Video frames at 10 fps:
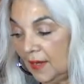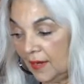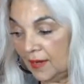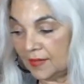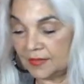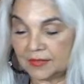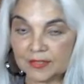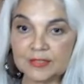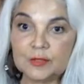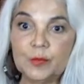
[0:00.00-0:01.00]
and
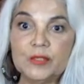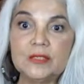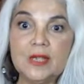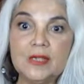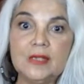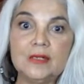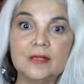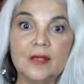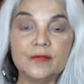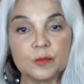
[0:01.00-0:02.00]
it's been taking a
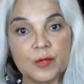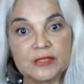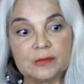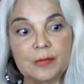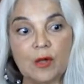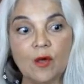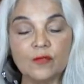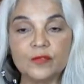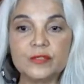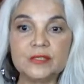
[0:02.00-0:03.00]
lot of space in my
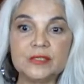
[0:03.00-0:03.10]
office.